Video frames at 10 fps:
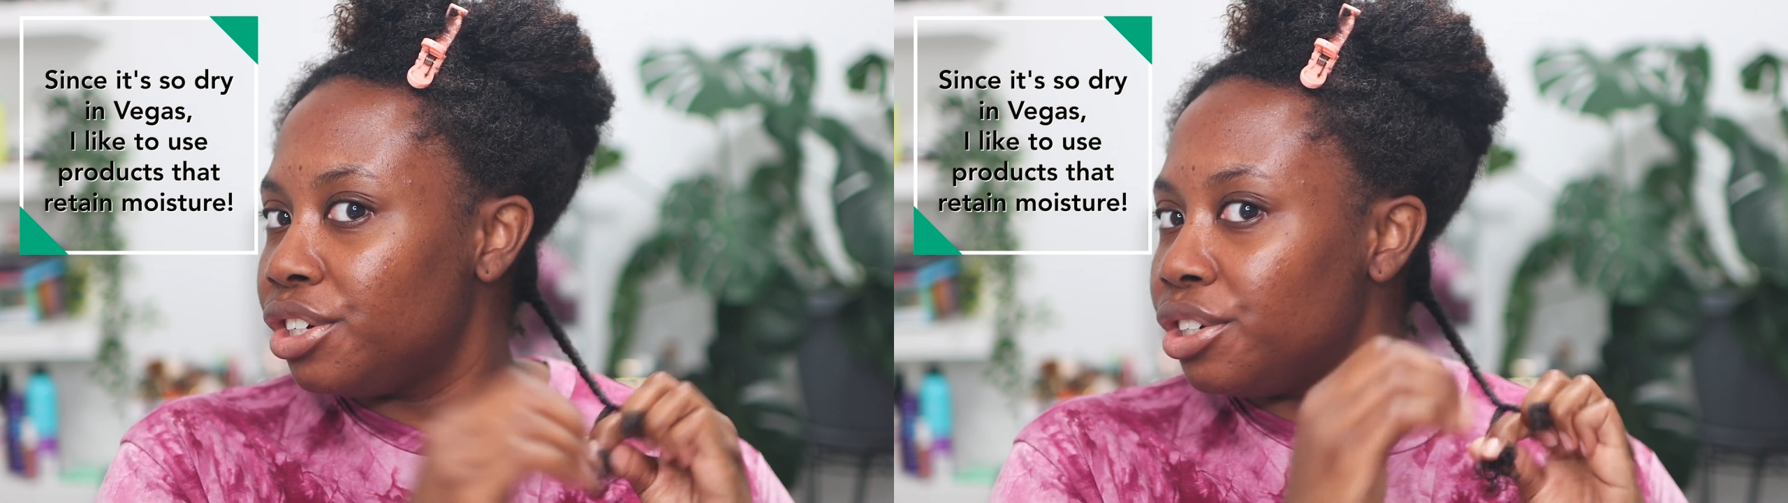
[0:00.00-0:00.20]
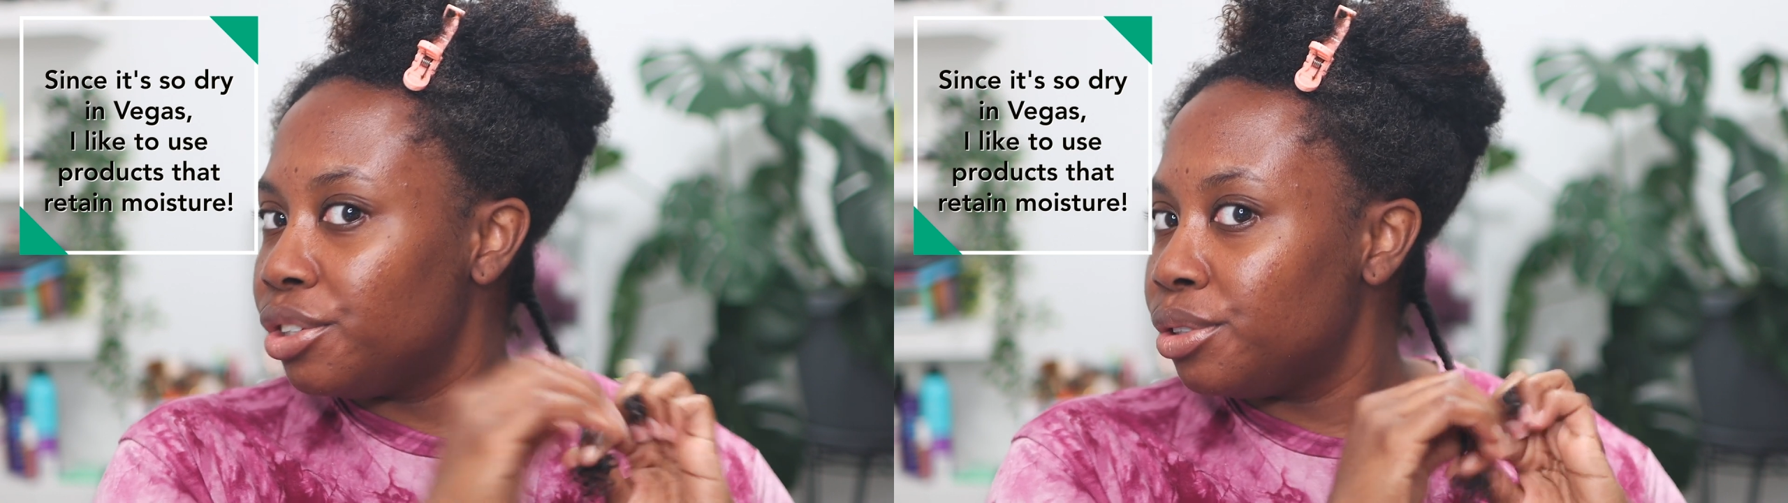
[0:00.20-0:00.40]

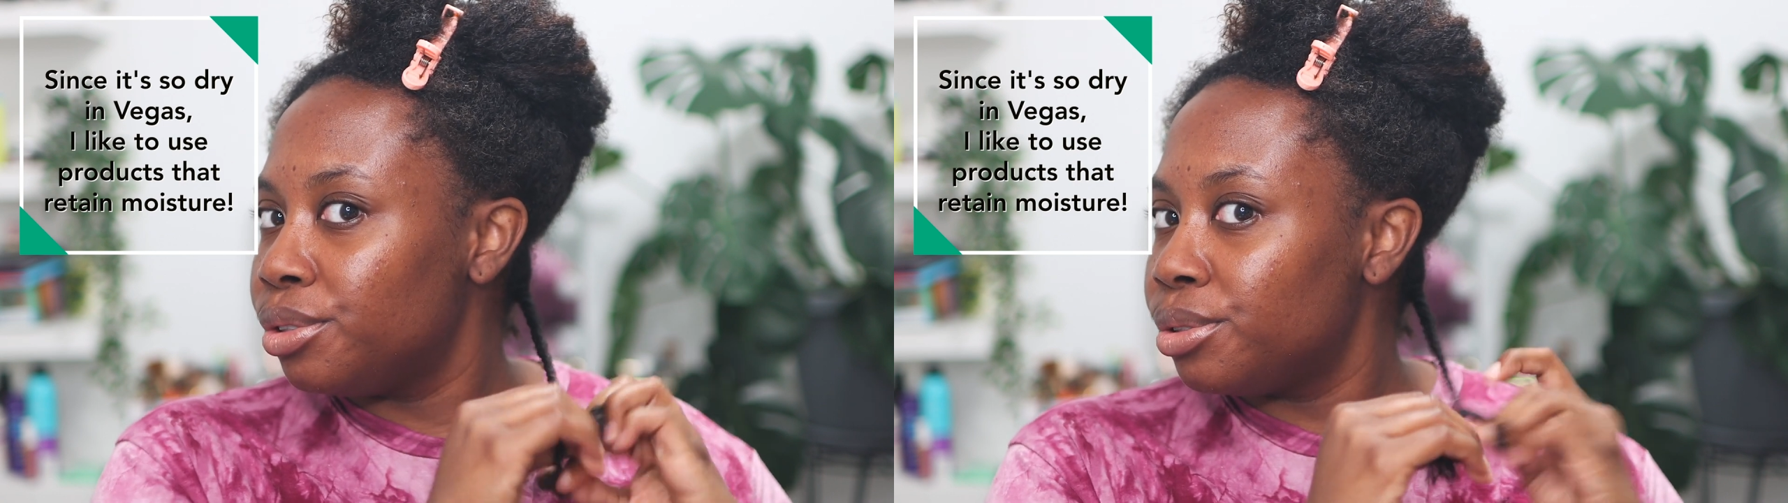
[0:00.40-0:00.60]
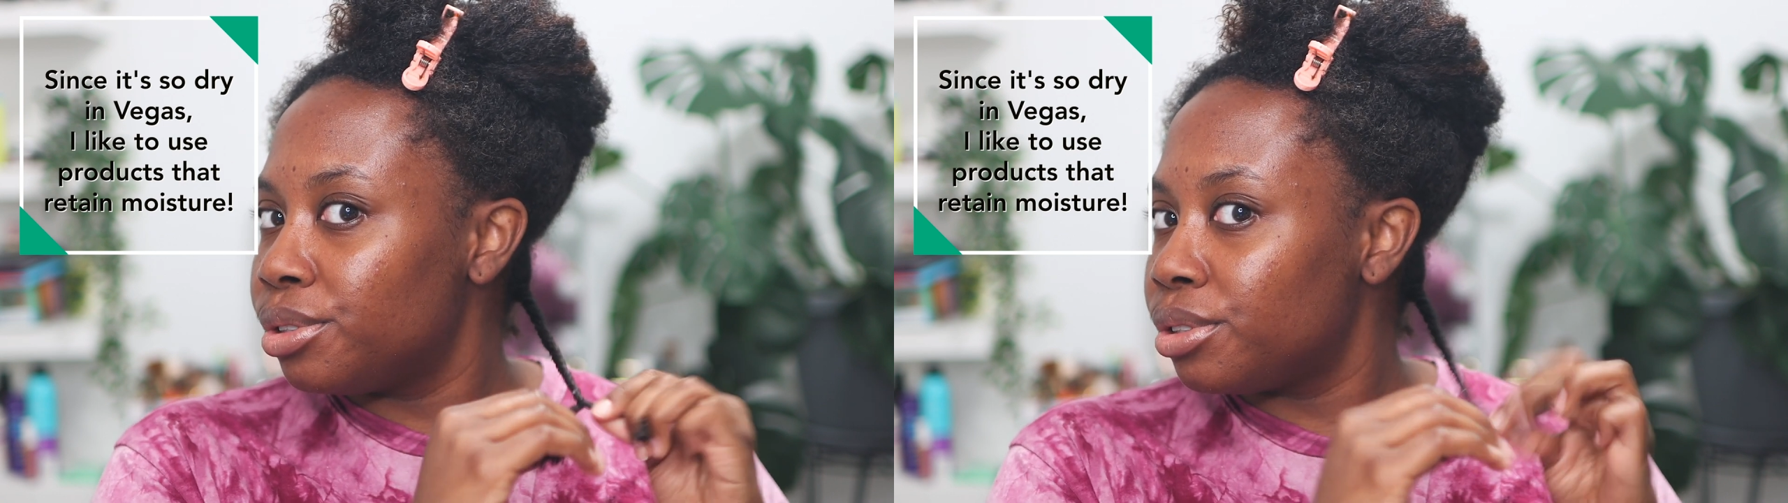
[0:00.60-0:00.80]

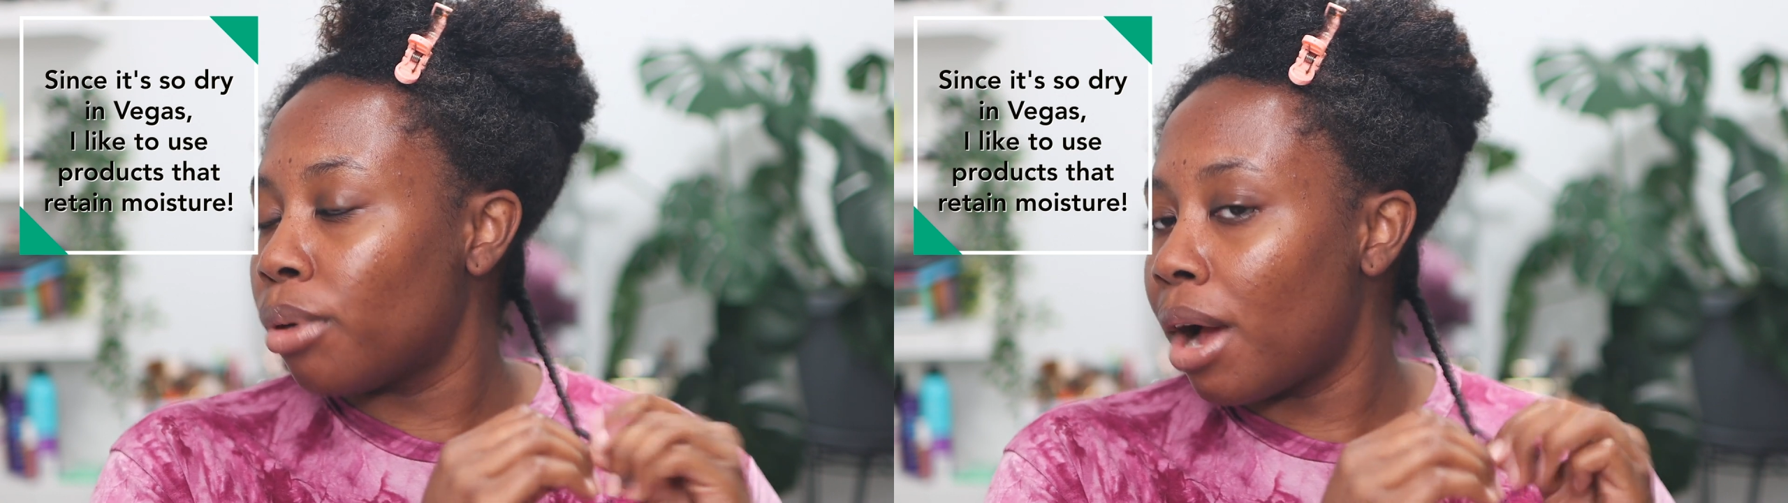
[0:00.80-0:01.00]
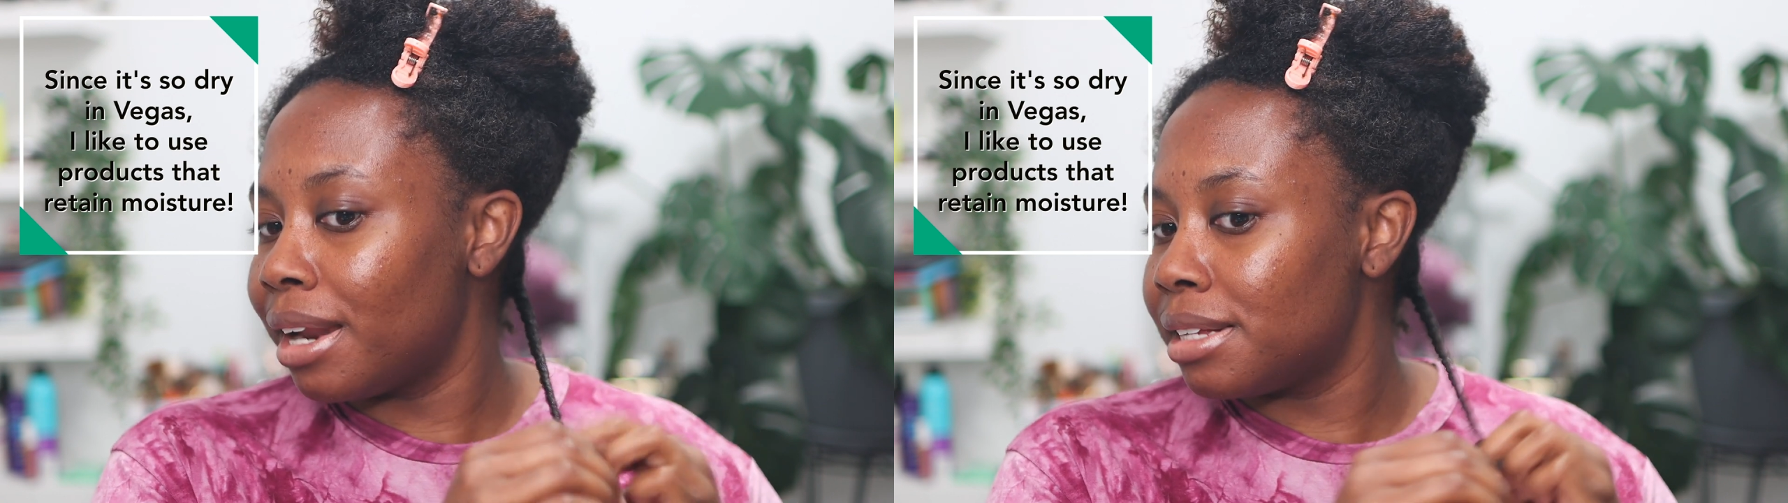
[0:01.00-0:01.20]
use
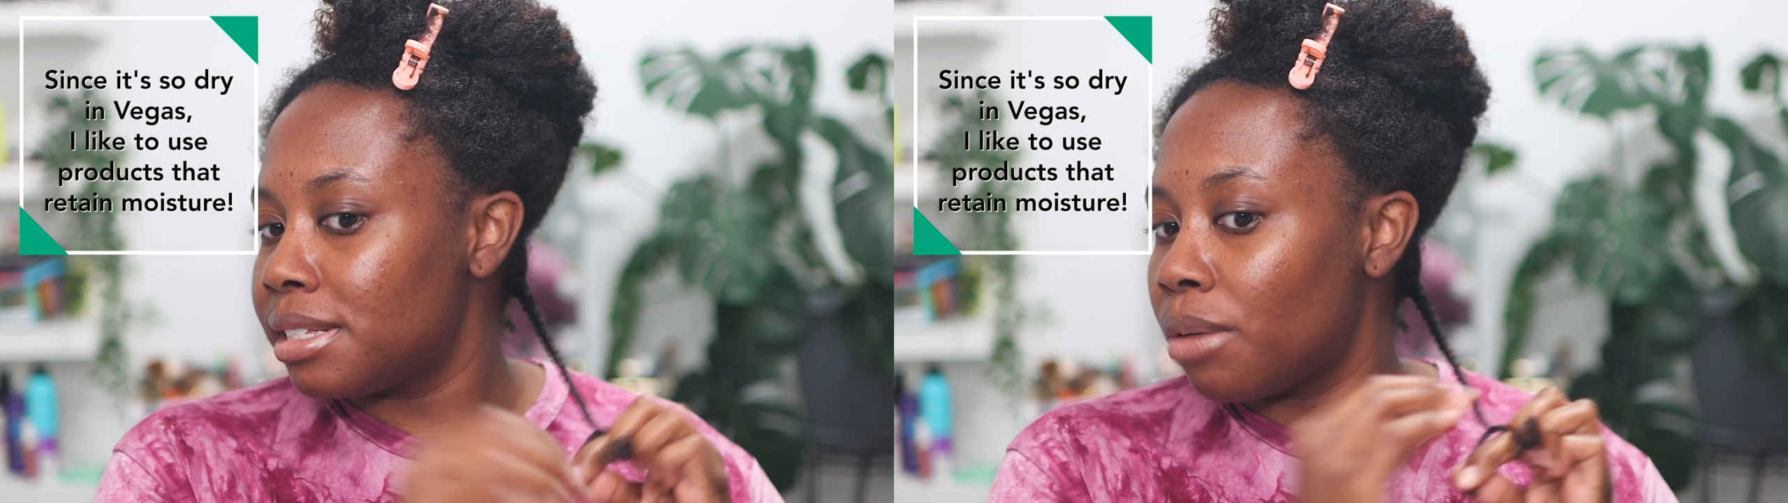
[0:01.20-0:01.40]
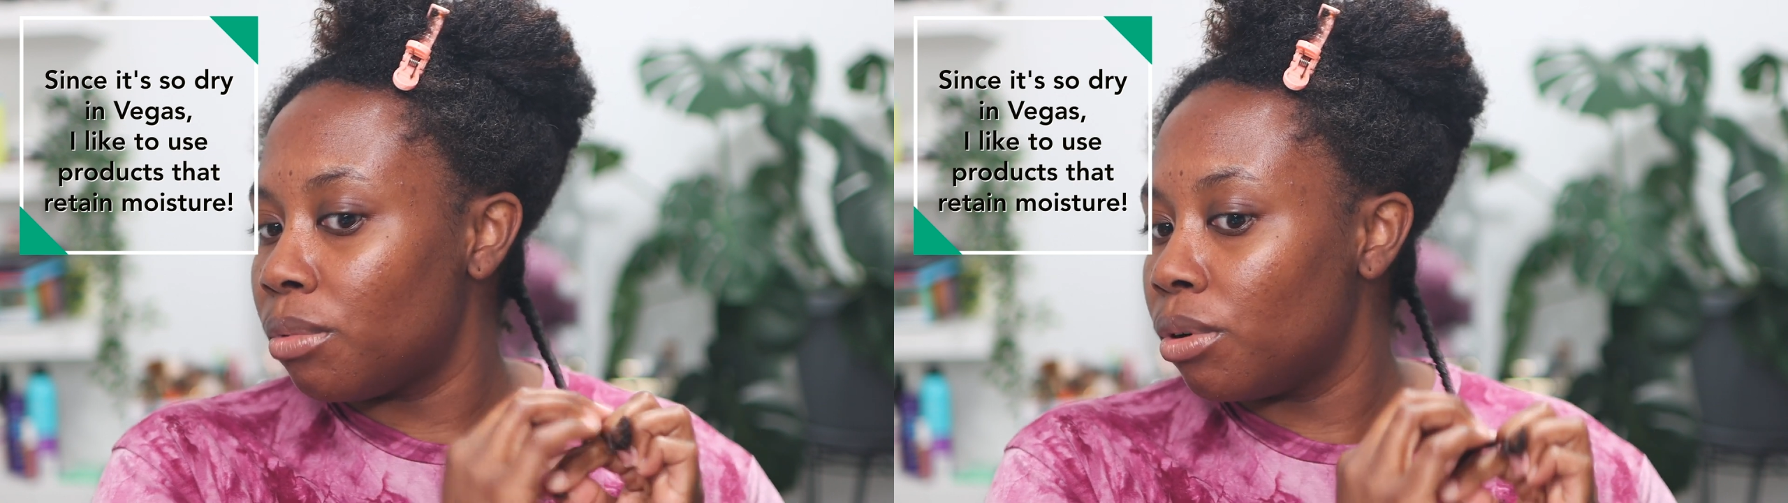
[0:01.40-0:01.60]

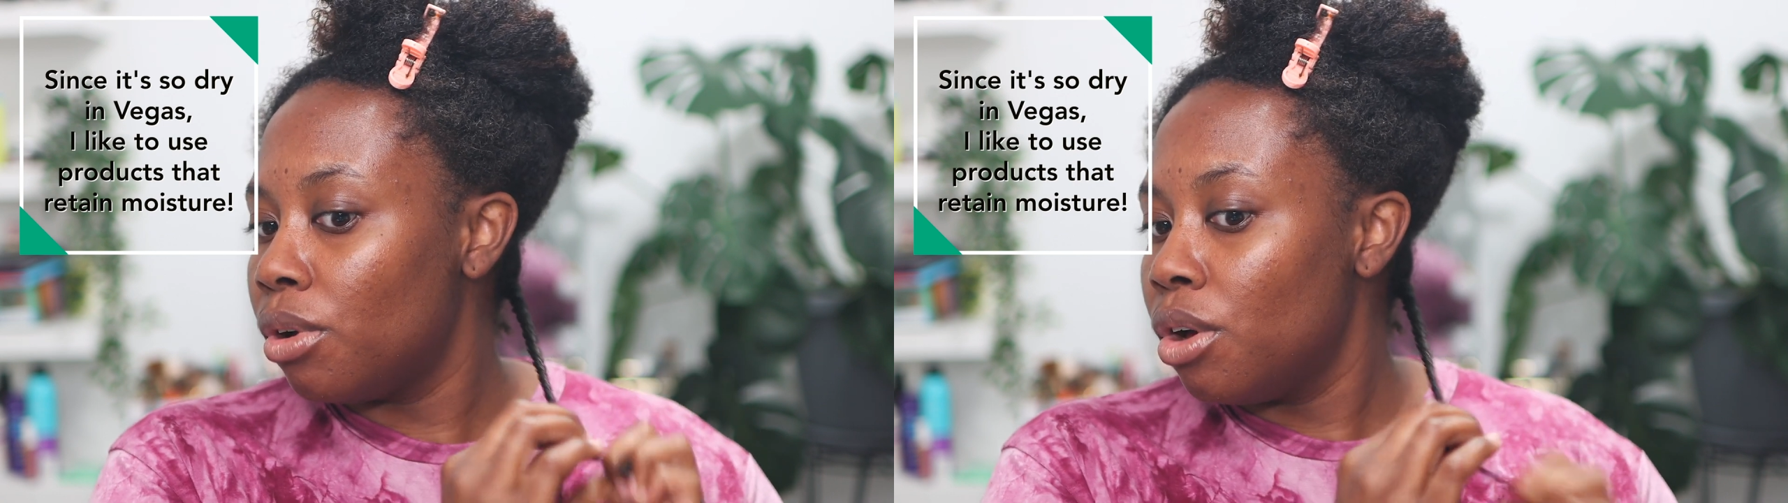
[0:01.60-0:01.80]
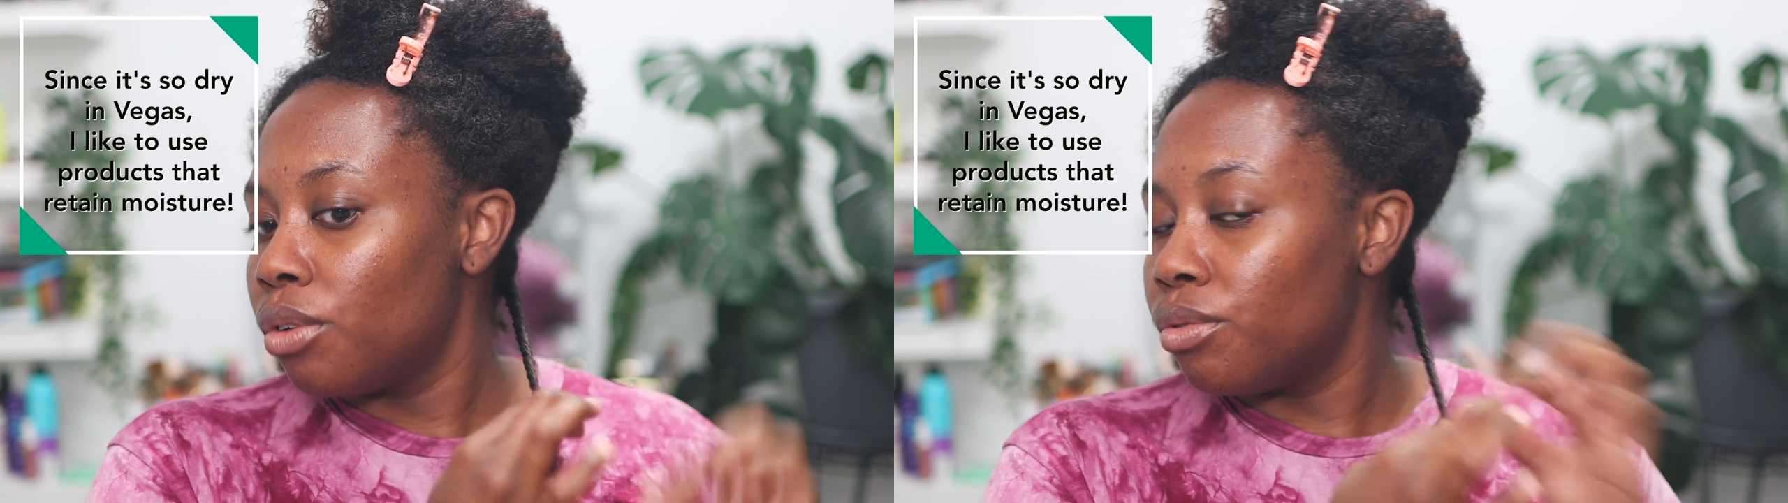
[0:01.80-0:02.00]
products that will